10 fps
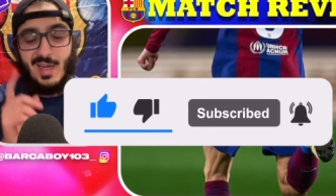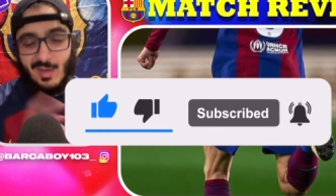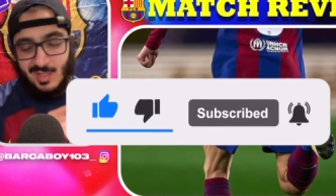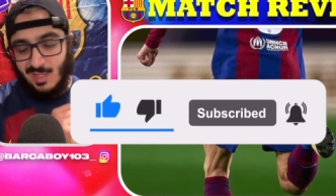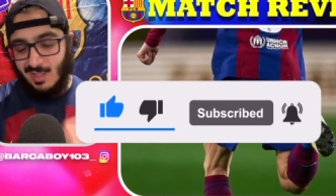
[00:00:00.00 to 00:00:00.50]
And
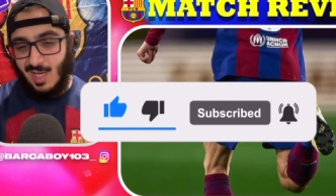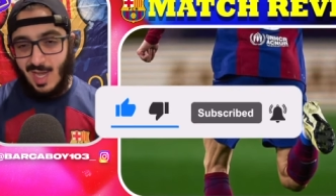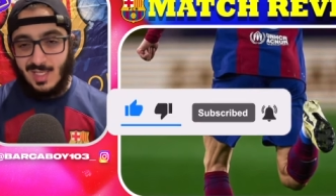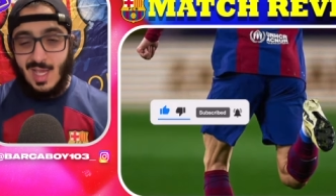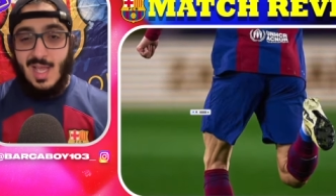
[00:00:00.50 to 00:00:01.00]
I'll see you
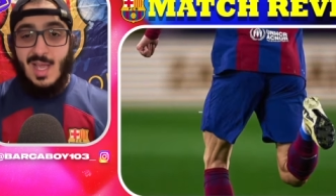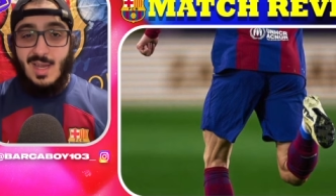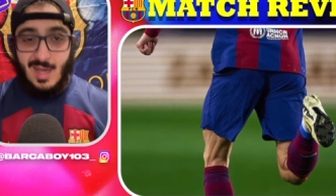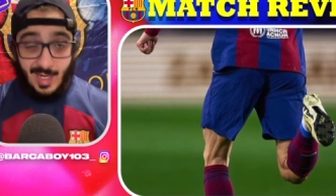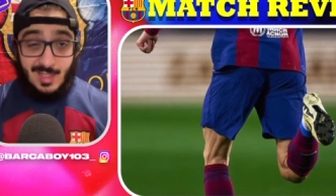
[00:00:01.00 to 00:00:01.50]
guys
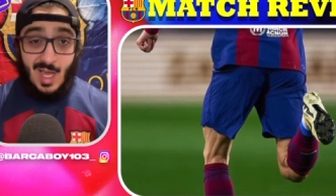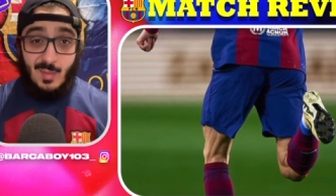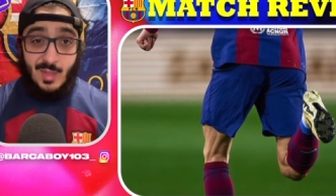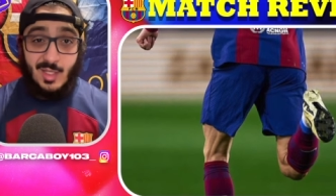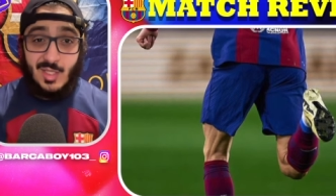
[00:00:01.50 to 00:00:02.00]
next
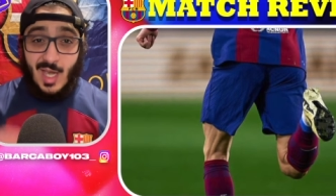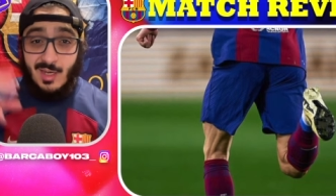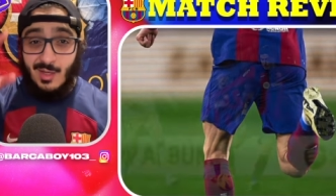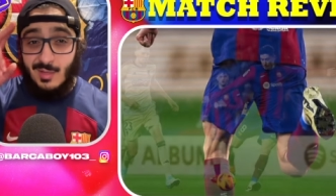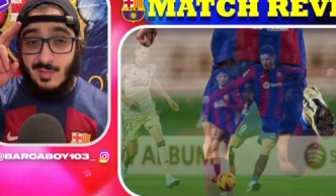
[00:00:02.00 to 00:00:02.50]
time on the
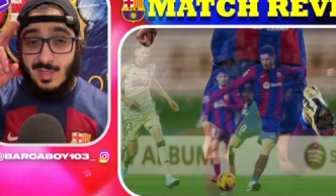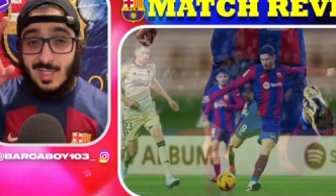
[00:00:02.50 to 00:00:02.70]
channel.